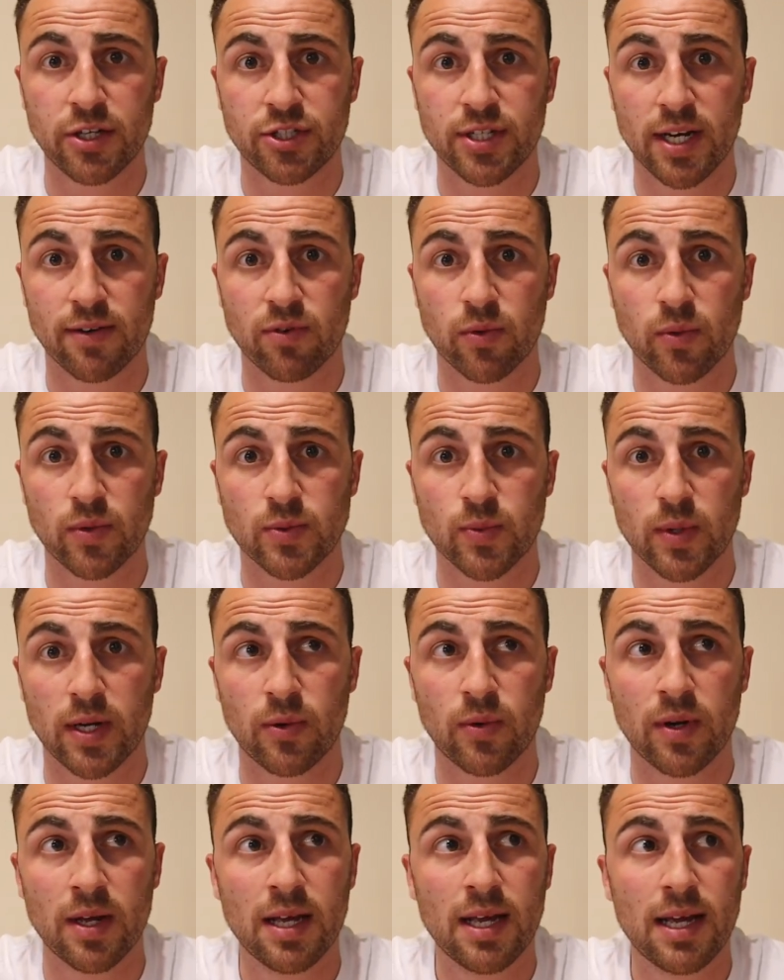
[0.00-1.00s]
general as
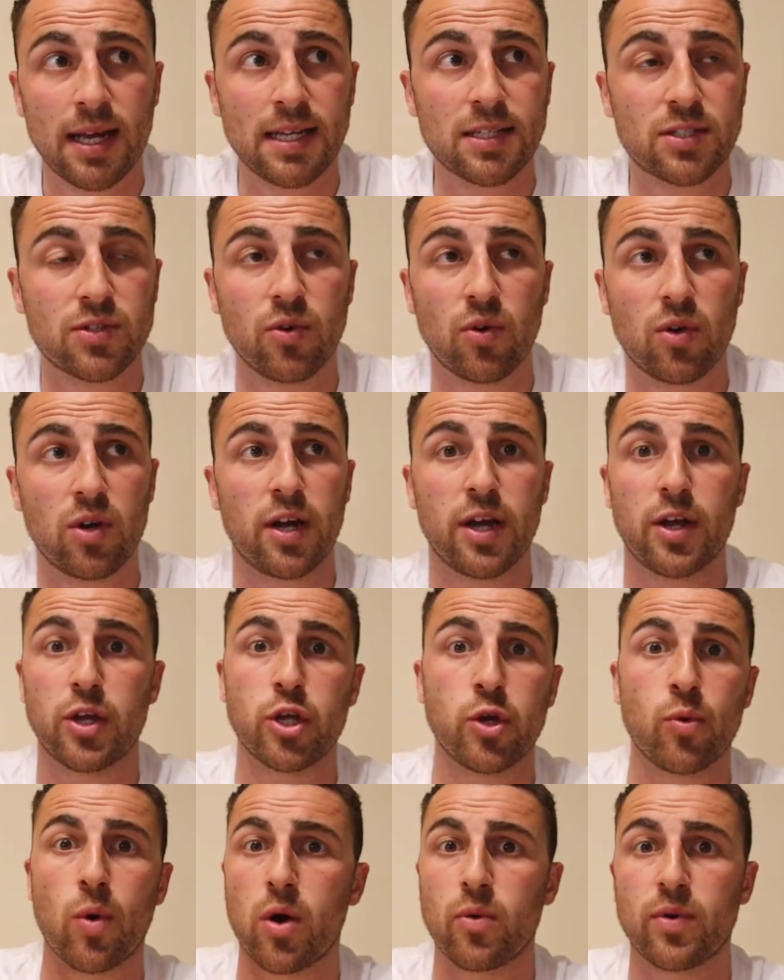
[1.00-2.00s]
well. It's not like
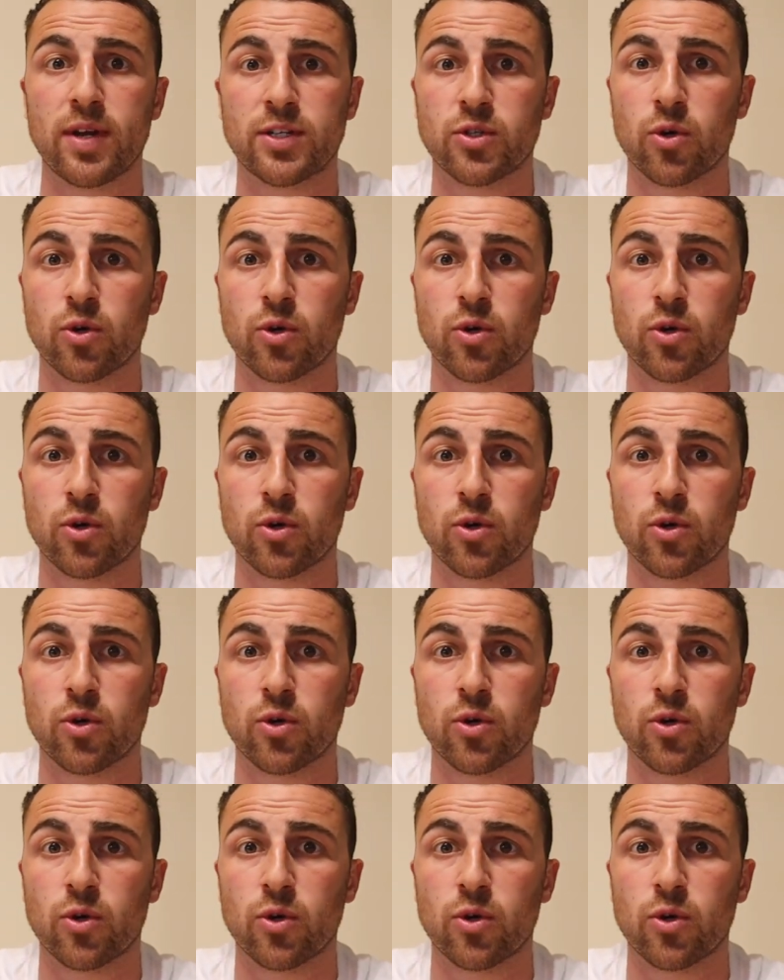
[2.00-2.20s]
you only